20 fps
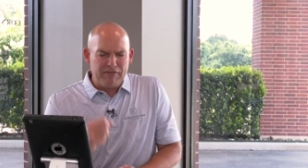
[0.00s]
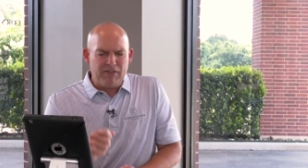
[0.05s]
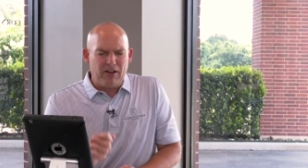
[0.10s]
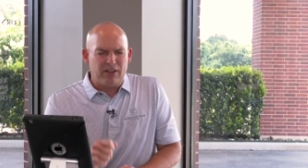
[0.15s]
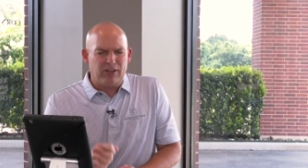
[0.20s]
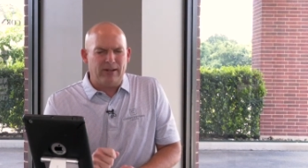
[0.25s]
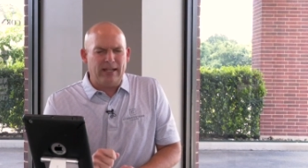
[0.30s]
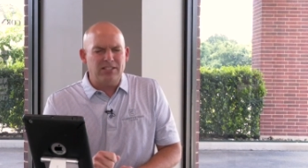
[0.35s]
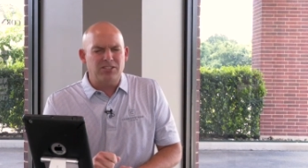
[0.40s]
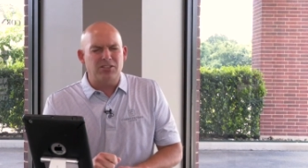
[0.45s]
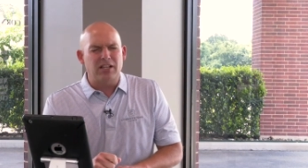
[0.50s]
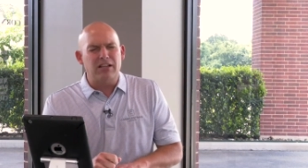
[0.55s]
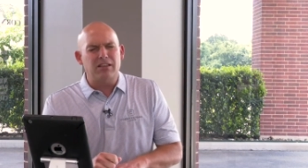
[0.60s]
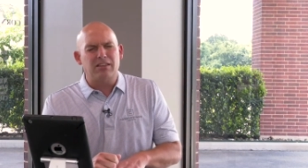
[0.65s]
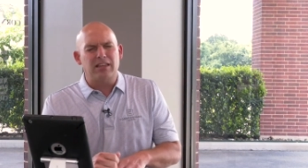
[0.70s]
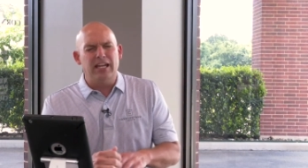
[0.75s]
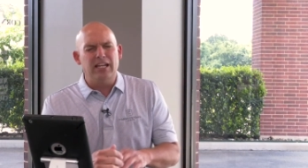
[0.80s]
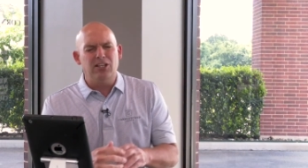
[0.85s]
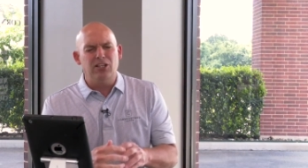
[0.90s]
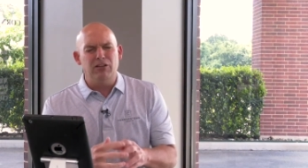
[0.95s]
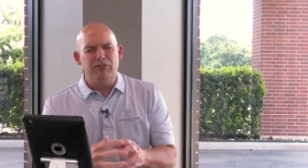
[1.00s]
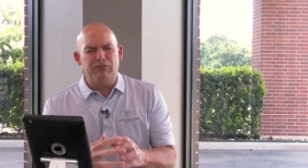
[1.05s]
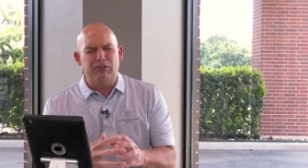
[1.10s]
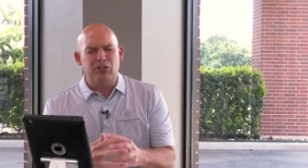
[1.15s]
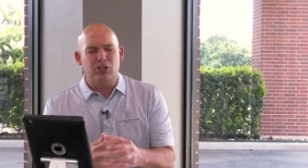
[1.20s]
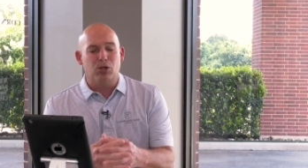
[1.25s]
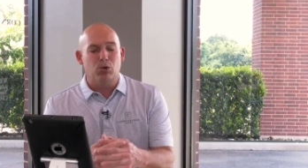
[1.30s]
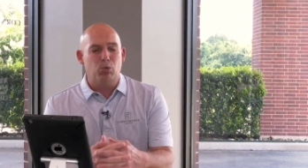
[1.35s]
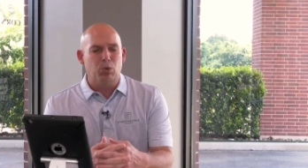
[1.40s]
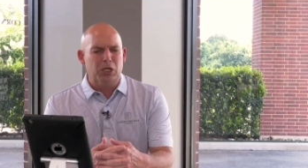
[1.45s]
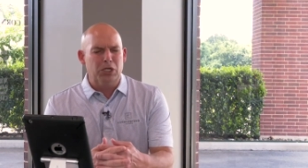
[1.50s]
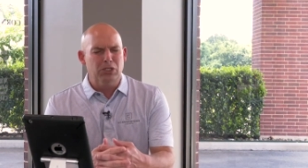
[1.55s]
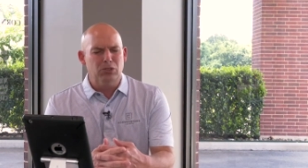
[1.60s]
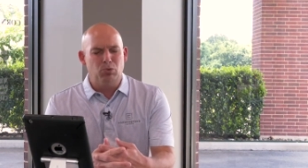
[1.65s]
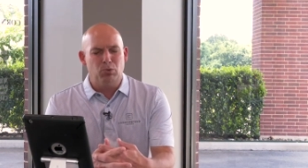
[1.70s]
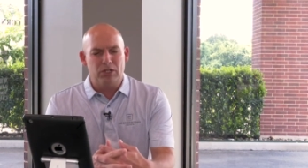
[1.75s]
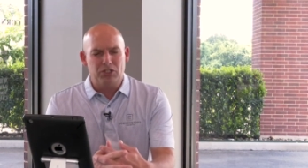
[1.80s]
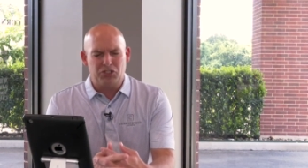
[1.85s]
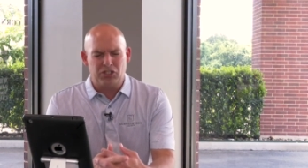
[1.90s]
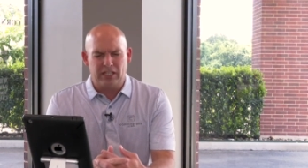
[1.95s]
Father, I say thank you for your
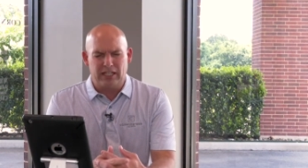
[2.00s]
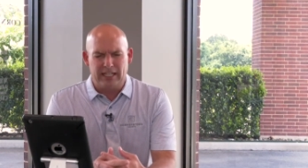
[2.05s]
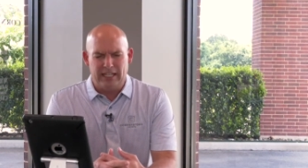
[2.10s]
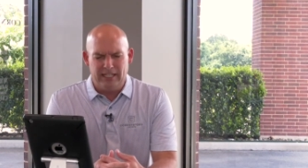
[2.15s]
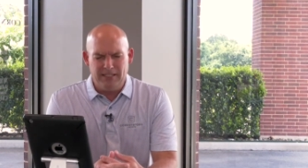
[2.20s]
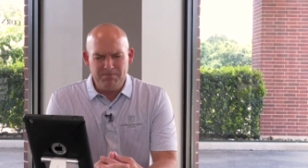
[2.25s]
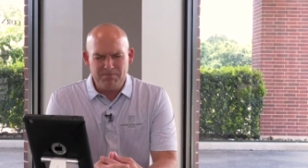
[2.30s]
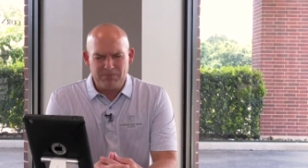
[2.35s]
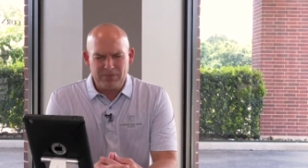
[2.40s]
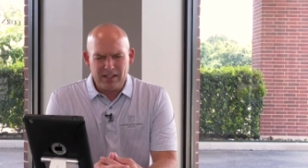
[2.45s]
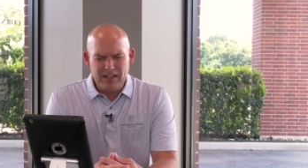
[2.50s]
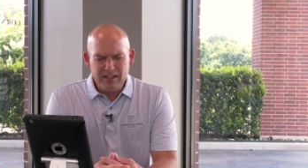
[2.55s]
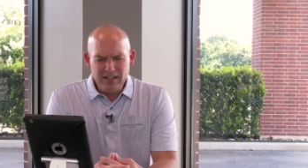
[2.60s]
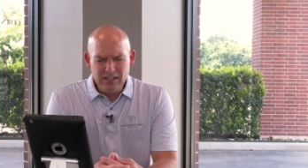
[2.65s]
word once again.